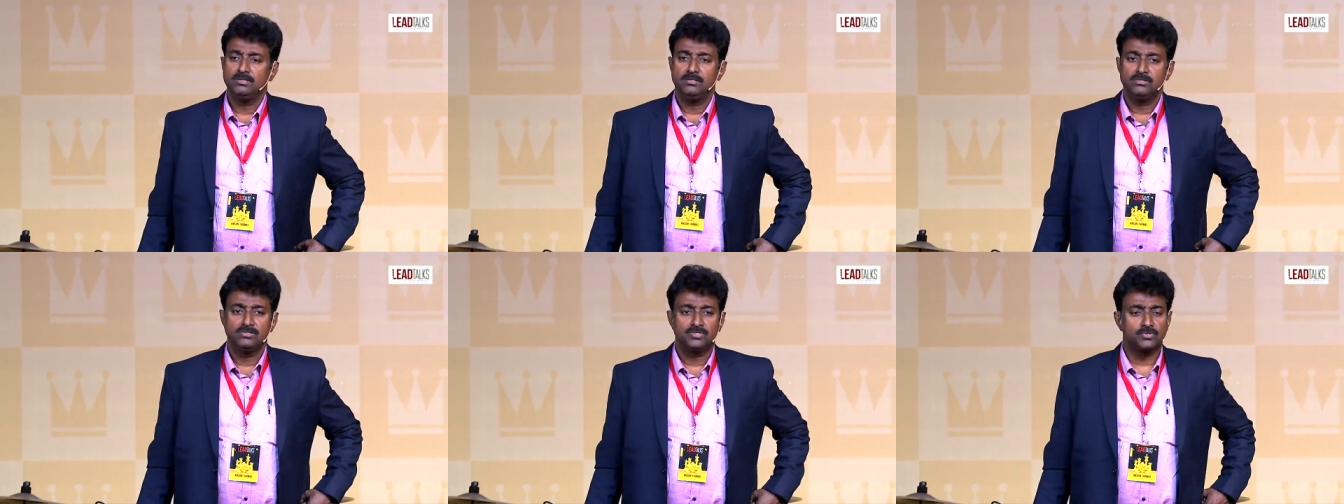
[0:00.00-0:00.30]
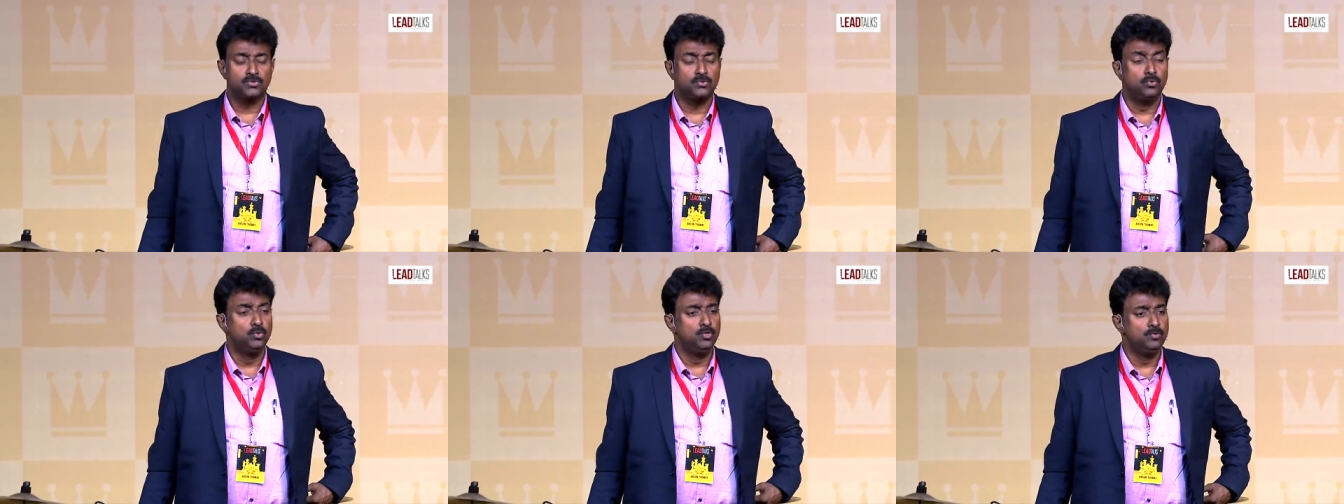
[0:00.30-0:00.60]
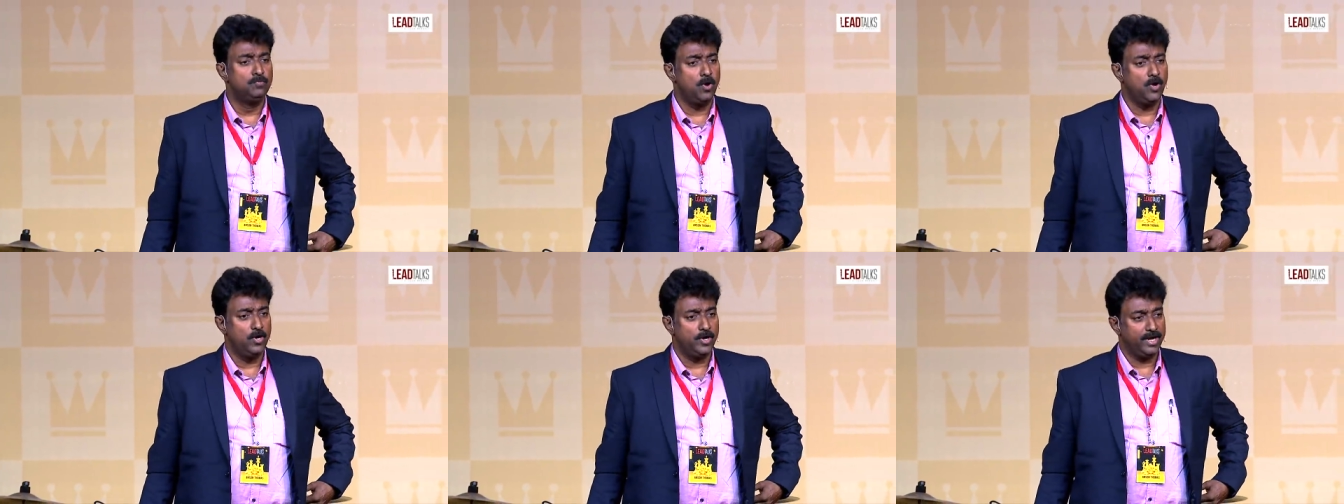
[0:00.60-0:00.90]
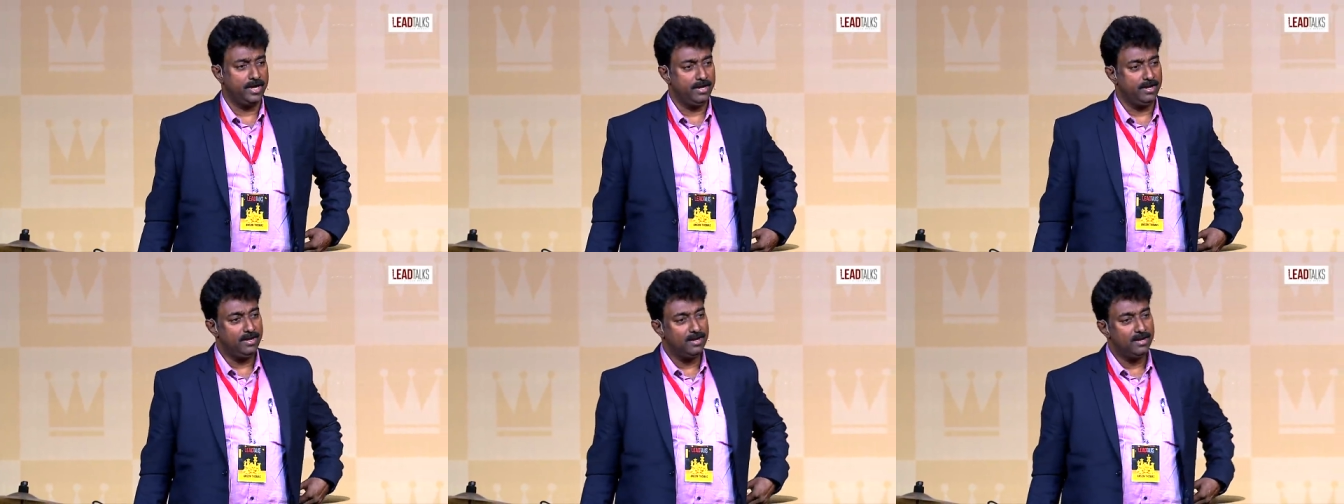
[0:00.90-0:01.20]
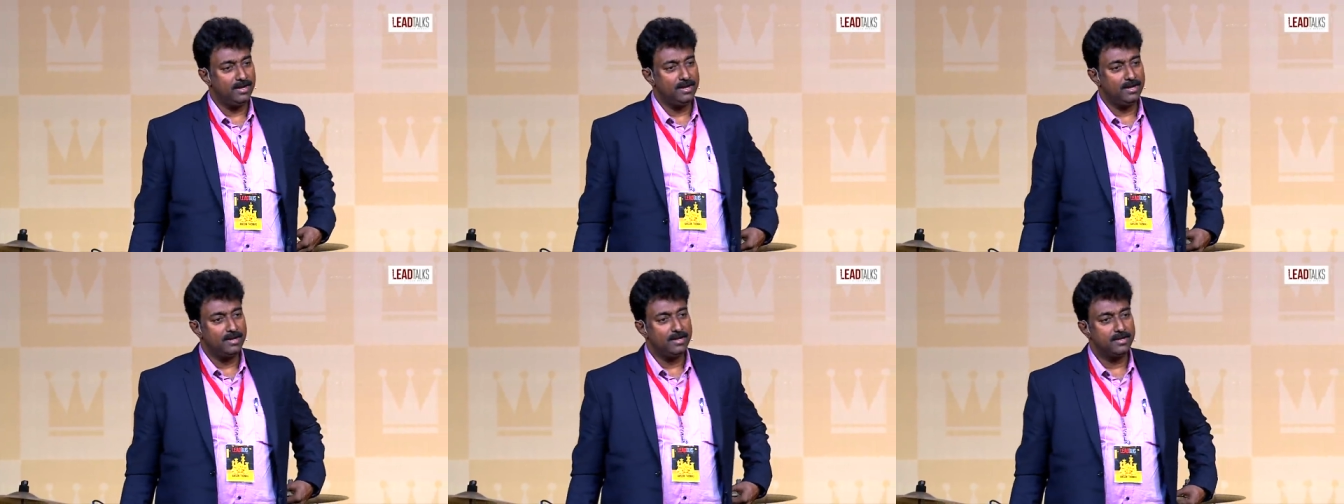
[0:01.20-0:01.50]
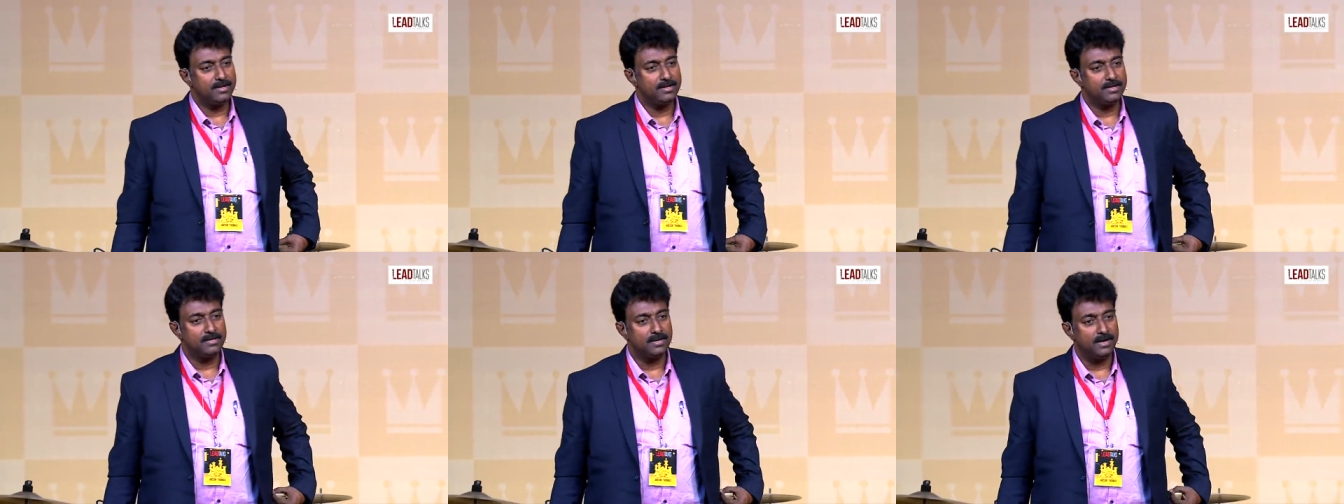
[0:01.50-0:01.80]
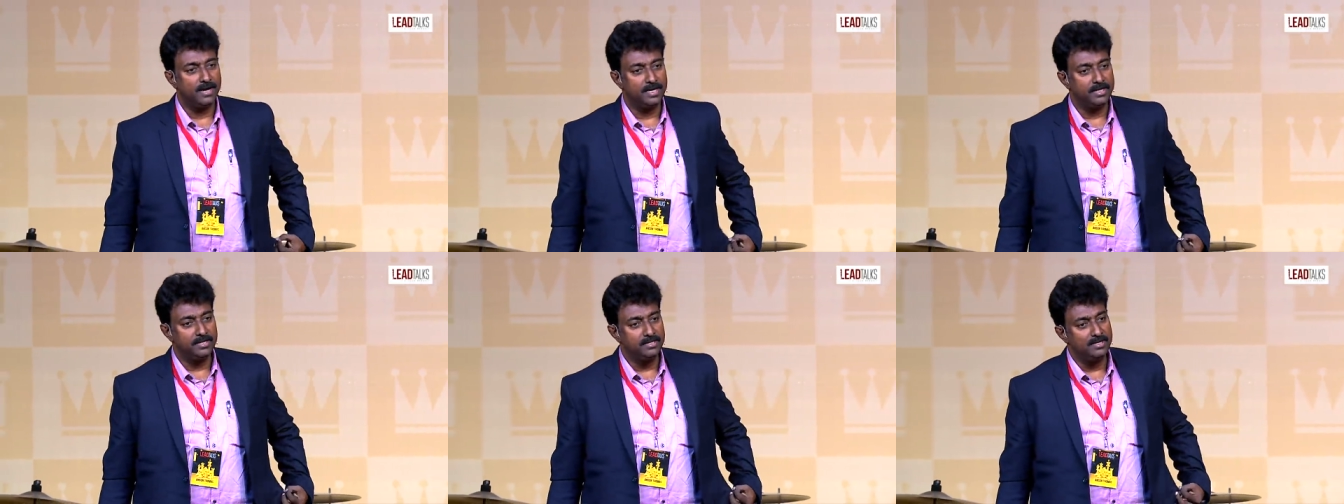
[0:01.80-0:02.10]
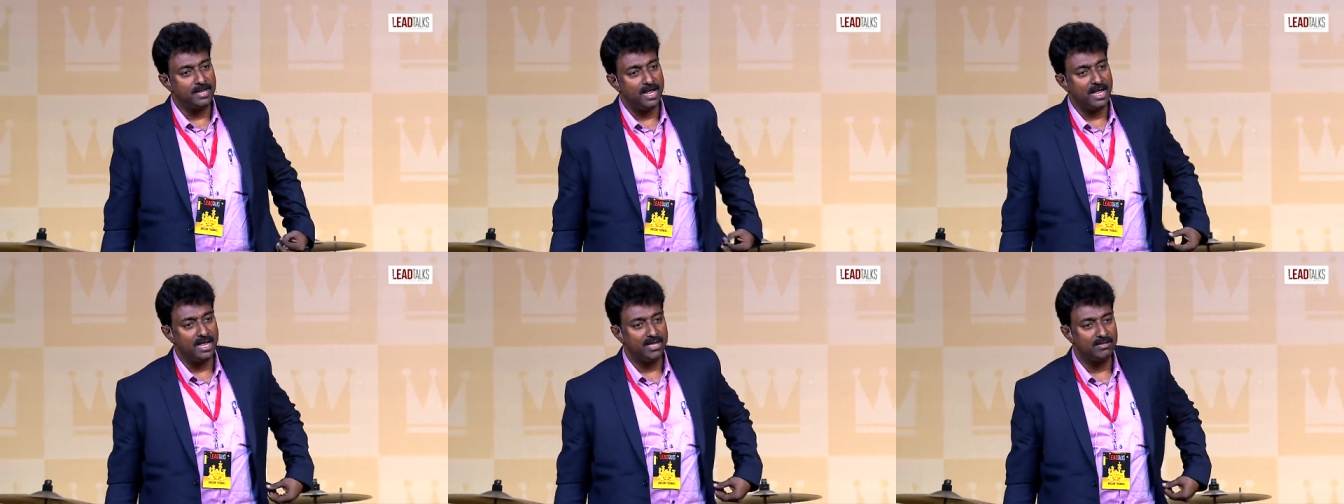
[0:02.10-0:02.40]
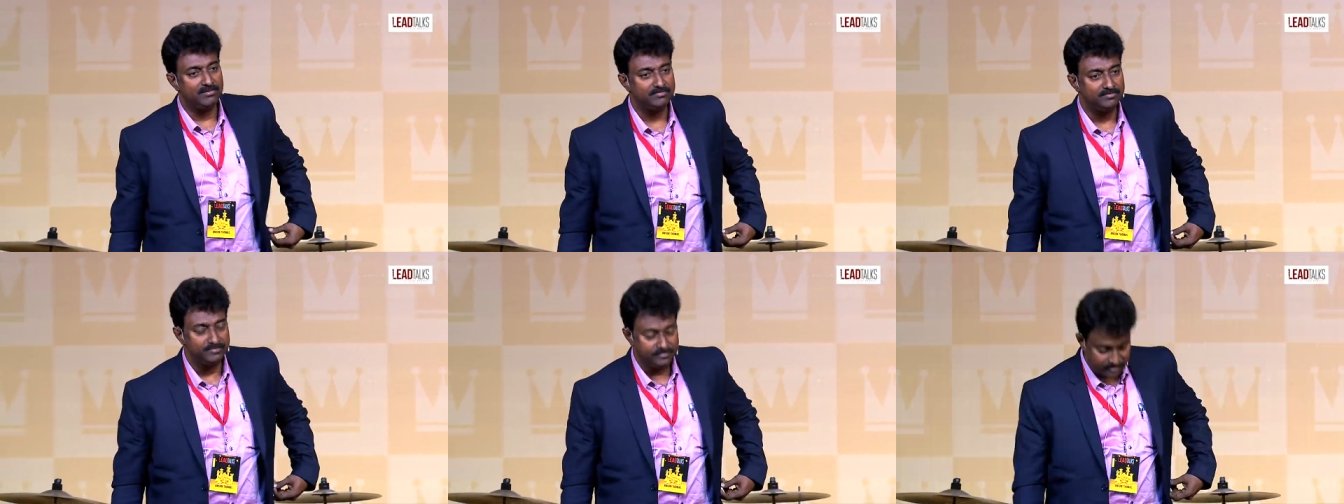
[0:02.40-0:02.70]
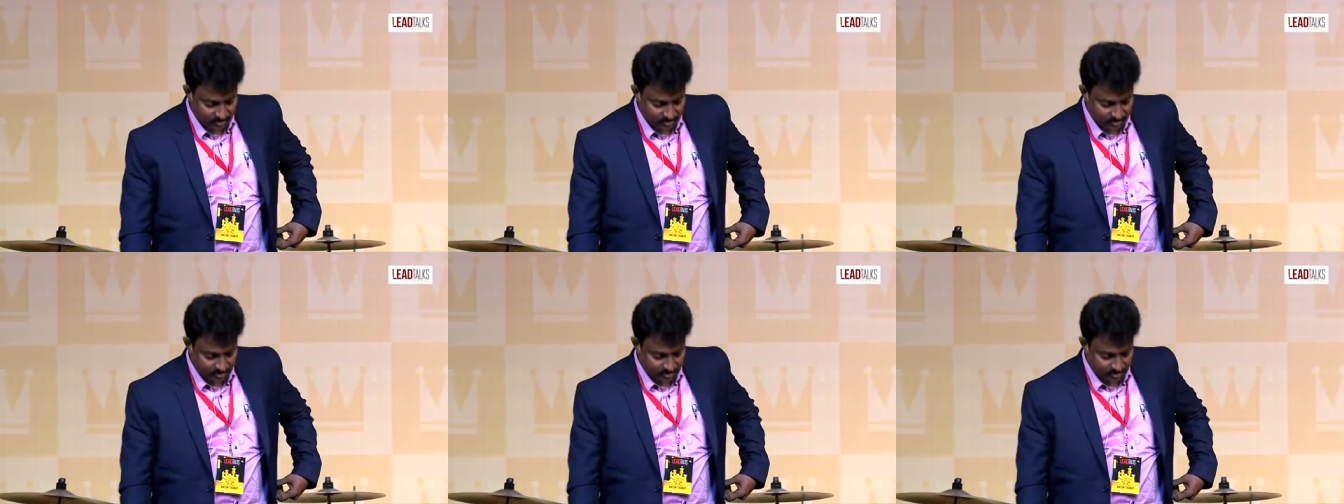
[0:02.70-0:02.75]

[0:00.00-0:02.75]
schoolboy, I didn't have